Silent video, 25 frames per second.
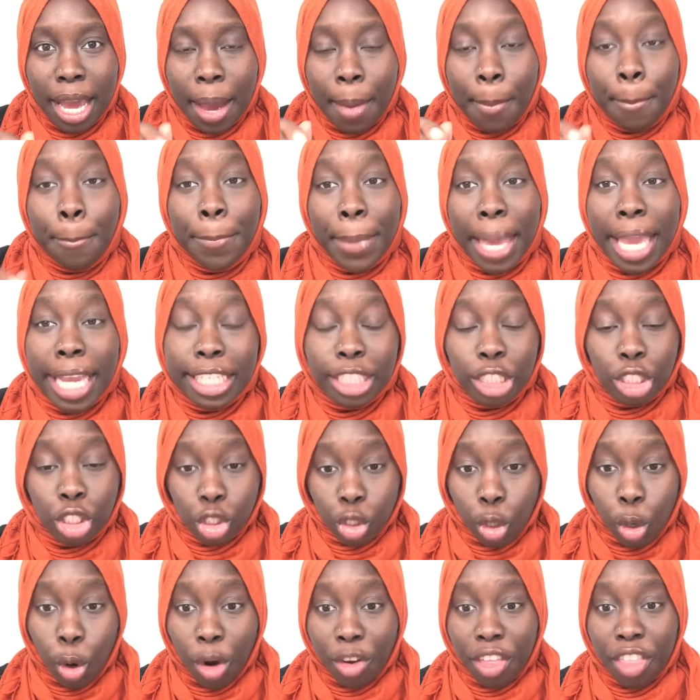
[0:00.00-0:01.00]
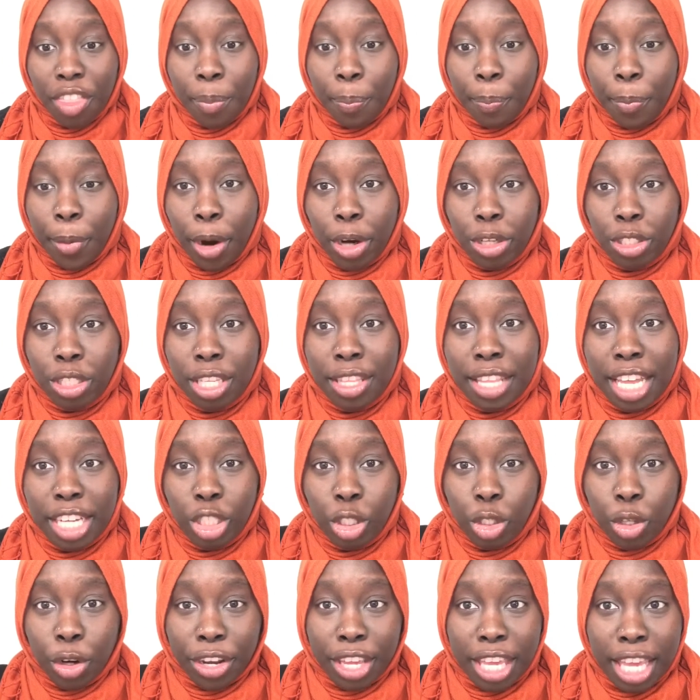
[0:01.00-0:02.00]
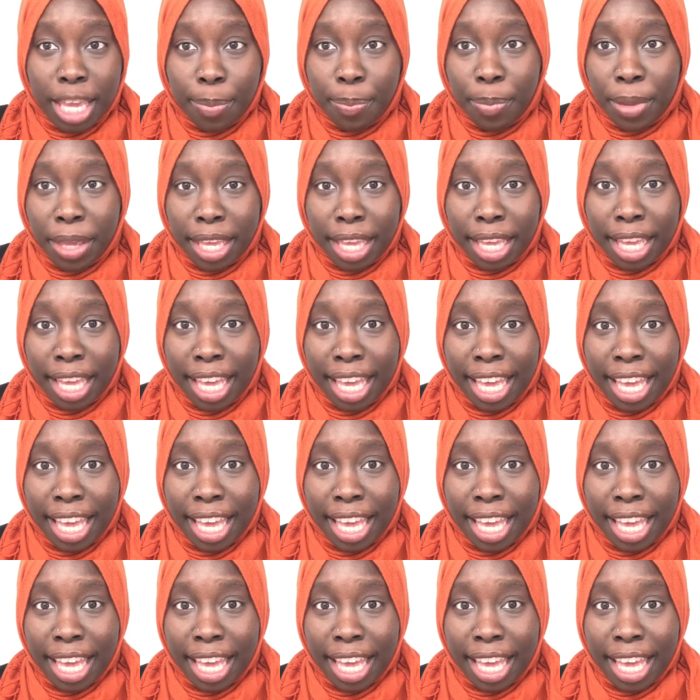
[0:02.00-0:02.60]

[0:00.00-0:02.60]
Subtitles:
make sure that the person that you're keeping